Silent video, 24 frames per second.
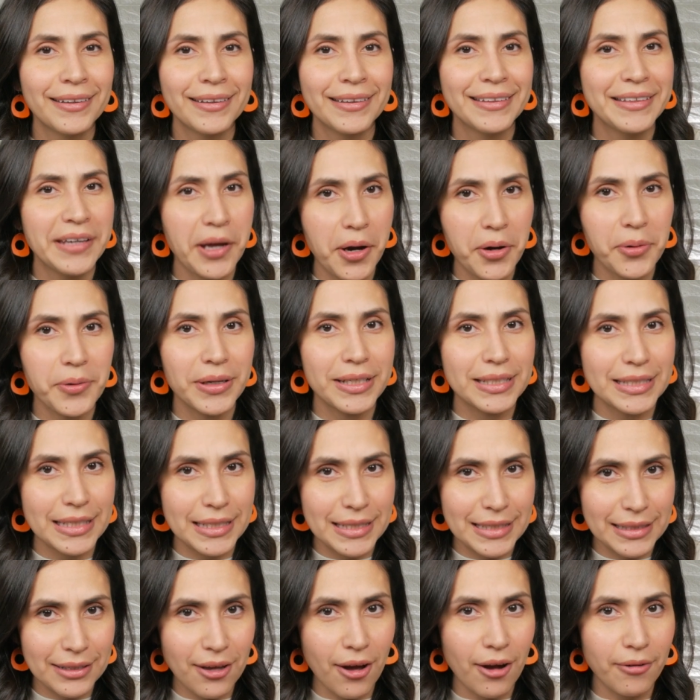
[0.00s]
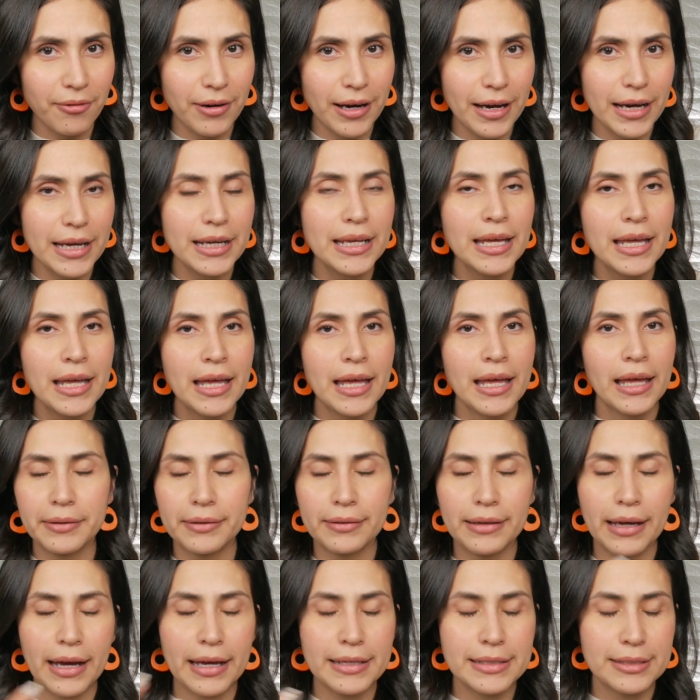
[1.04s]
No, it does not, right?
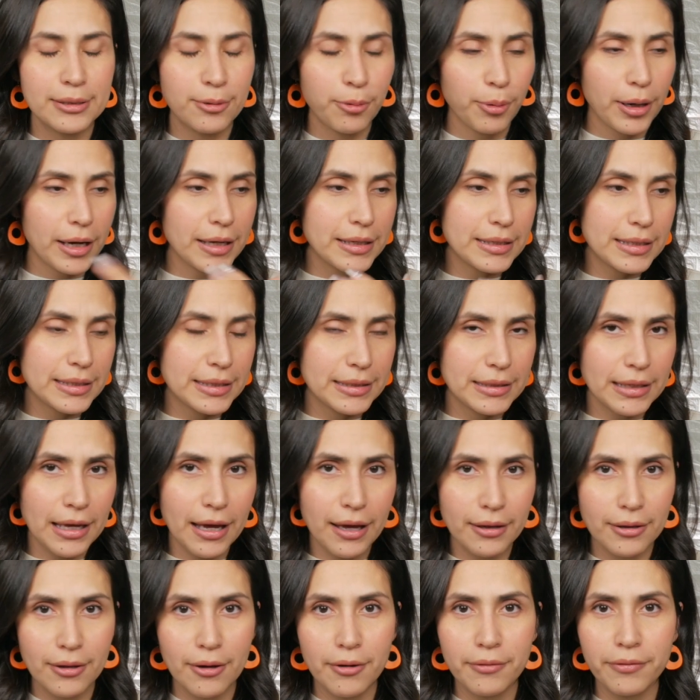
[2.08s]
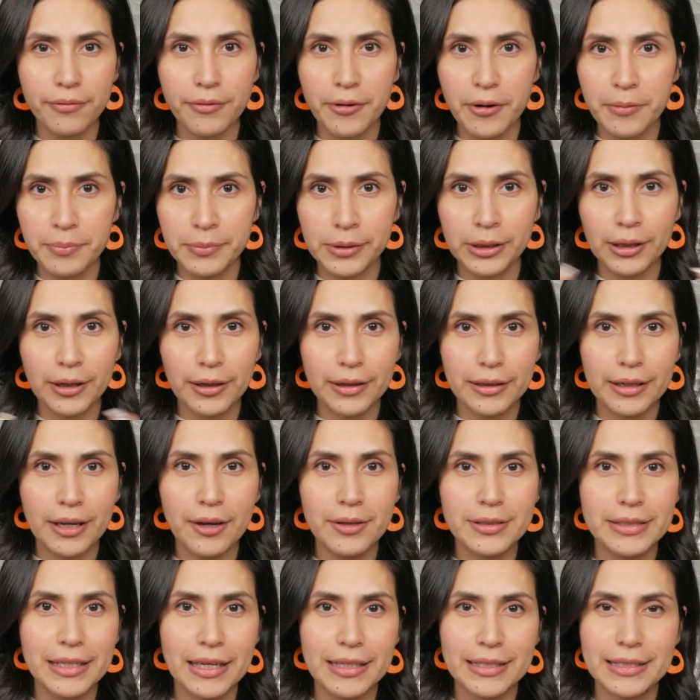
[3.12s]
As Greg Salo from Young
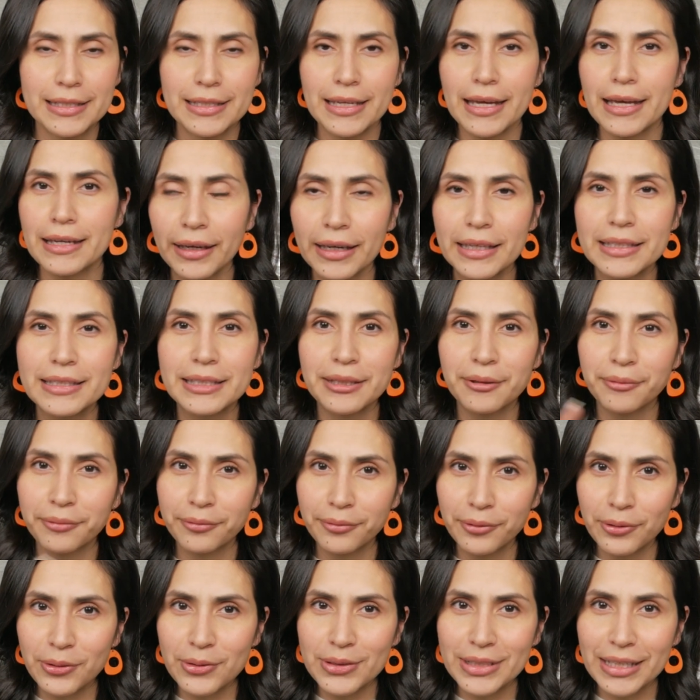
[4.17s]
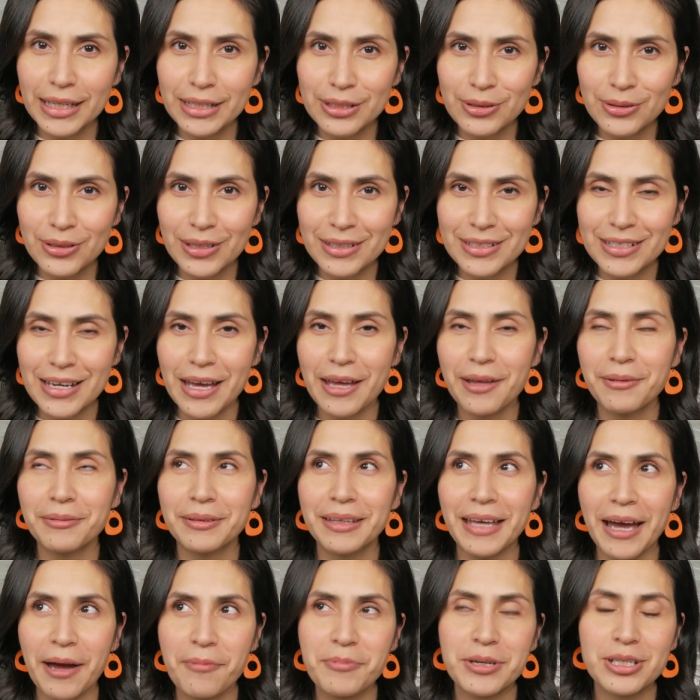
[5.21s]
Nails has said, it's the fools that do the
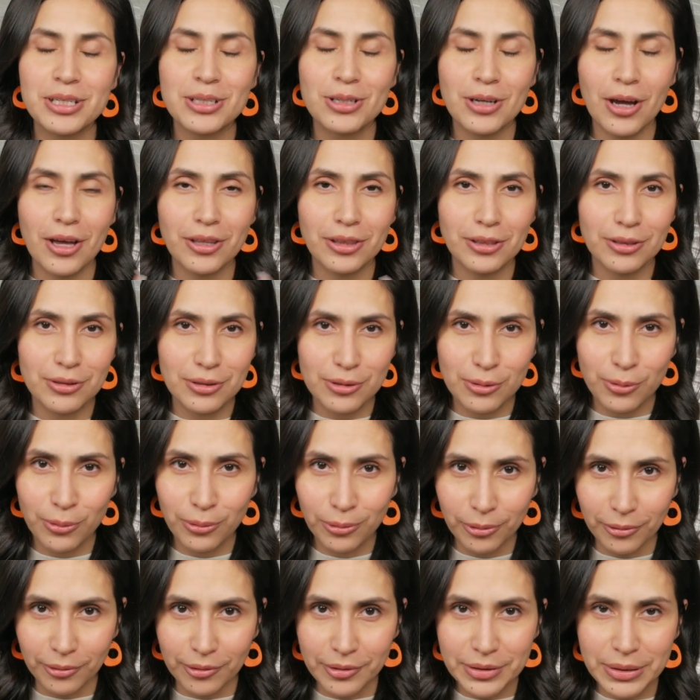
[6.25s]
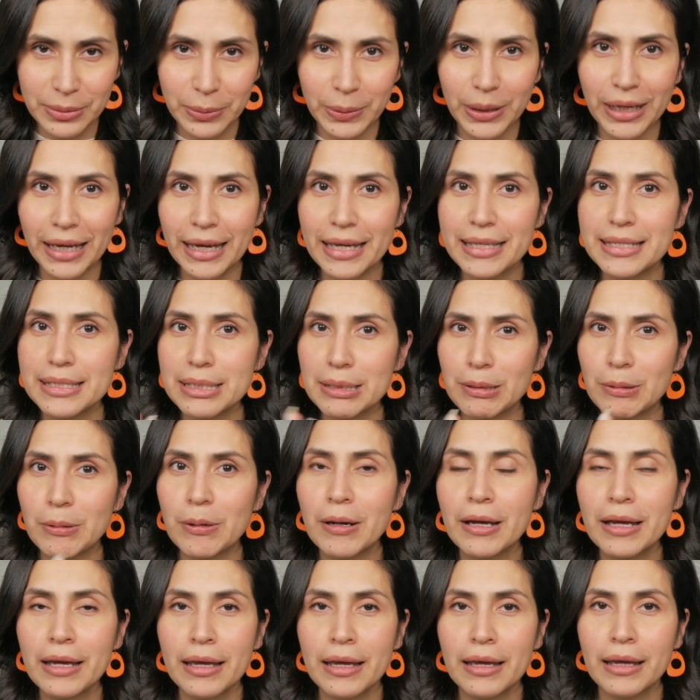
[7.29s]
damage, not the tools, okay? So
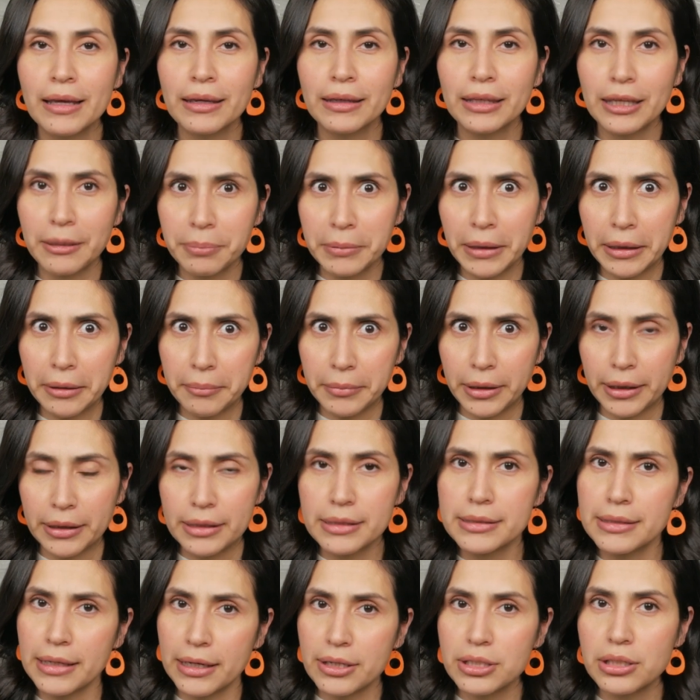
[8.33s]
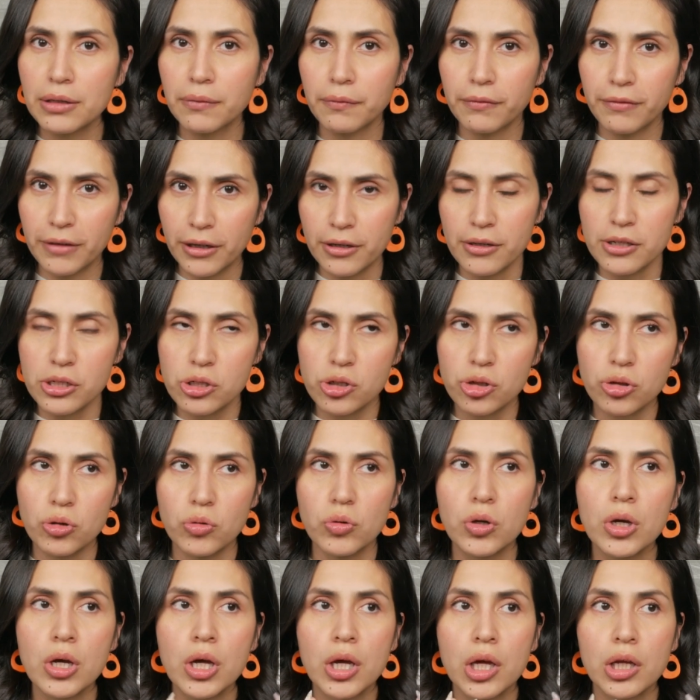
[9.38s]
keep that in mind. It's actually very
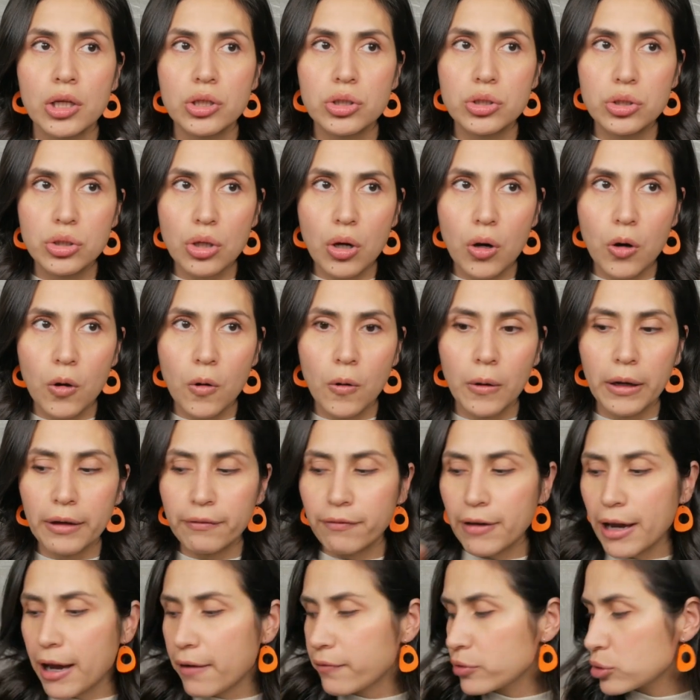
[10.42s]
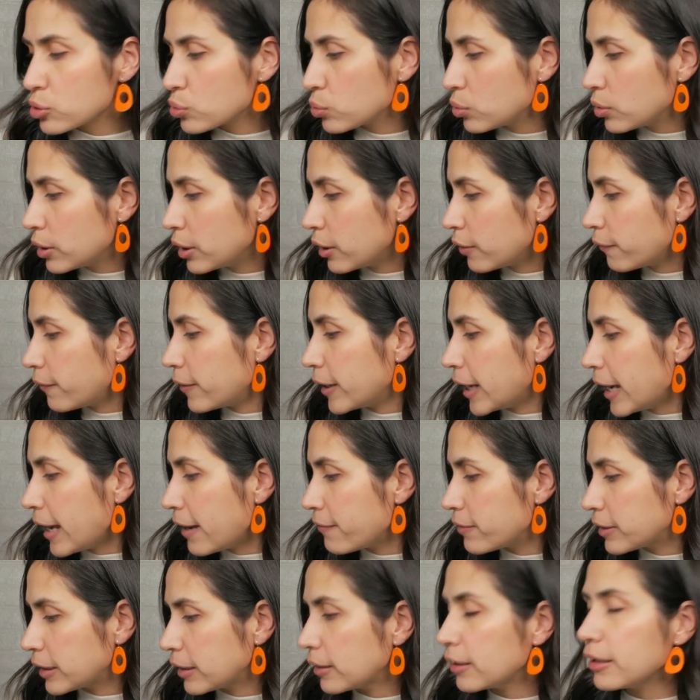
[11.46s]
true. So if I have a tool here, if I
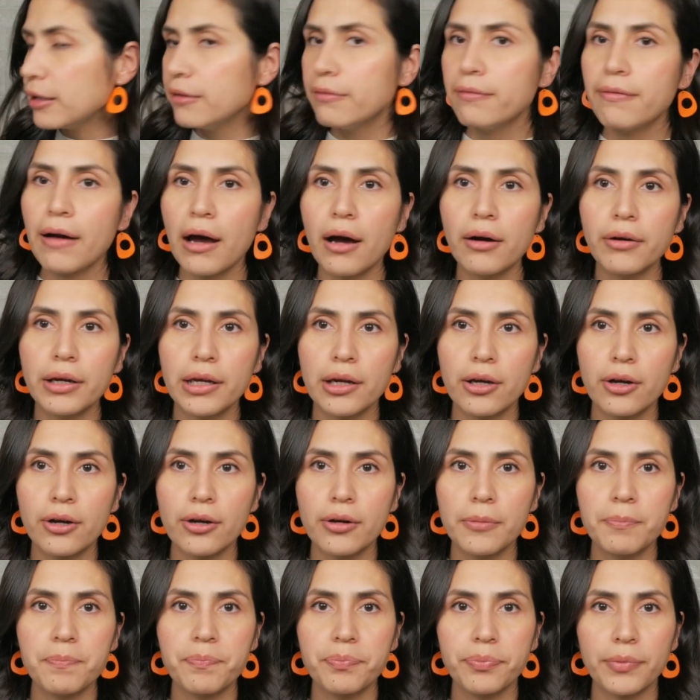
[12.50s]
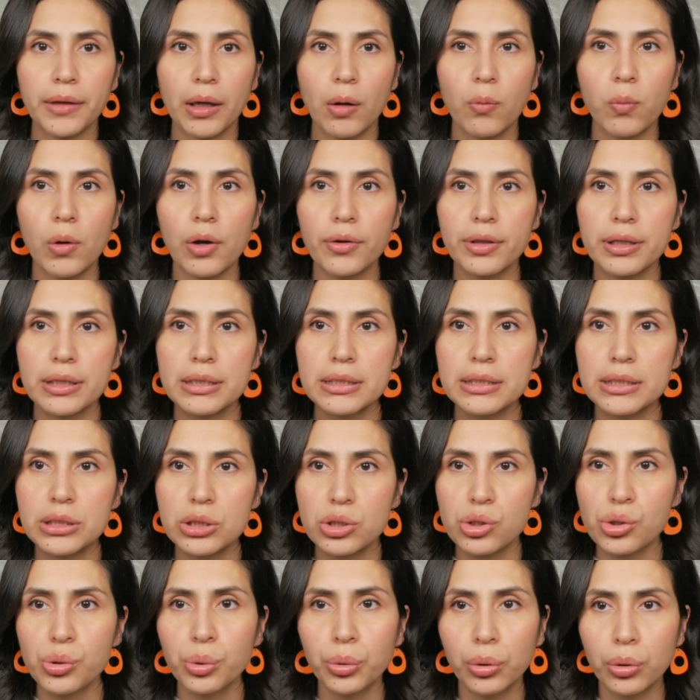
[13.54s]
have an e-file here, well, this
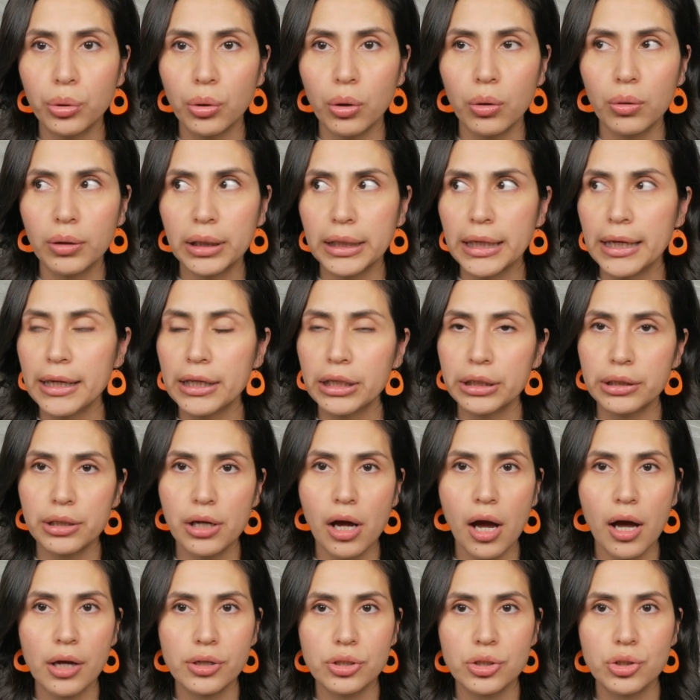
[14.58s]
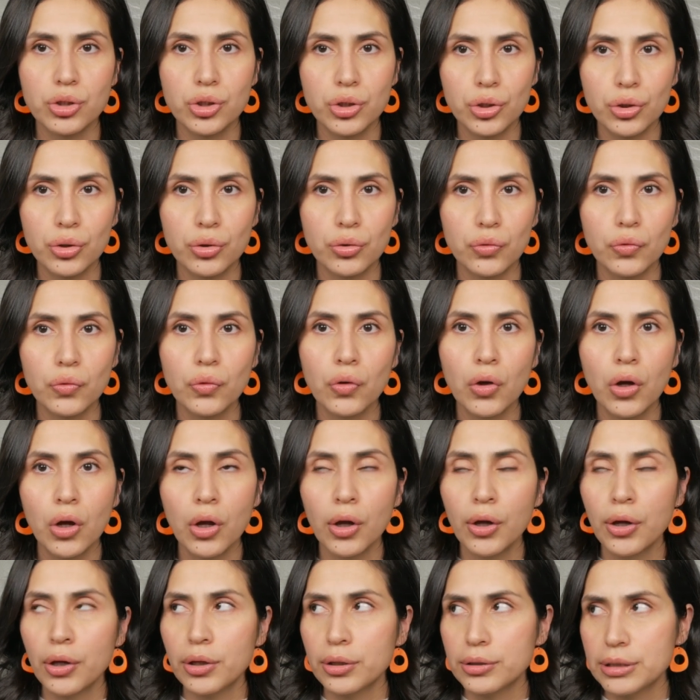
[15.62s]
tool cannot do
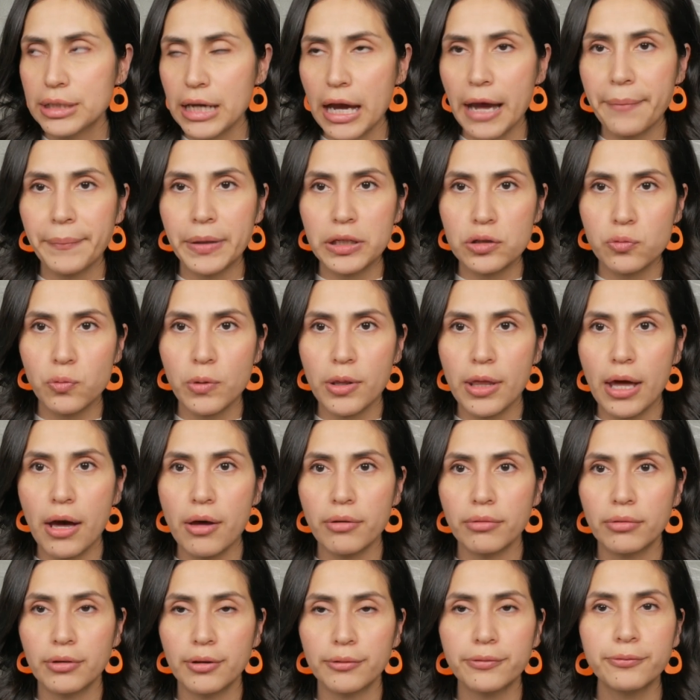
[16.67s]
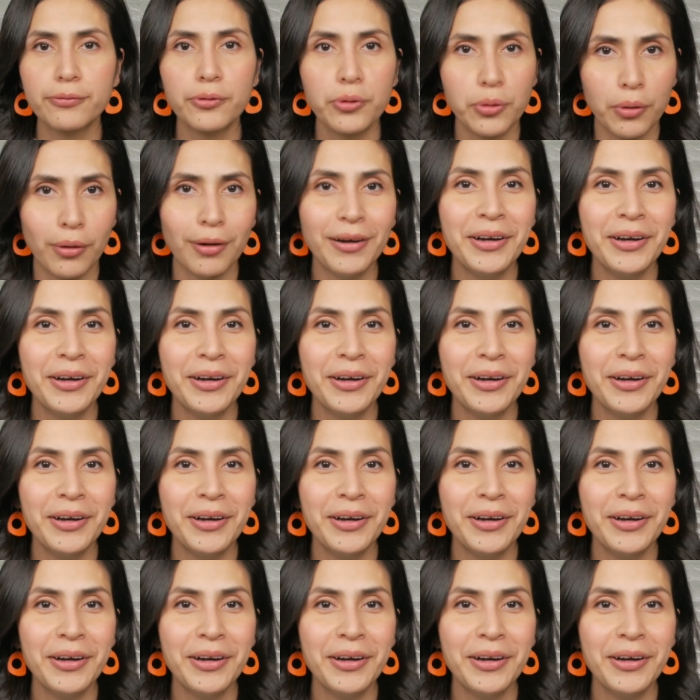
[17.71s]
damage without the fool,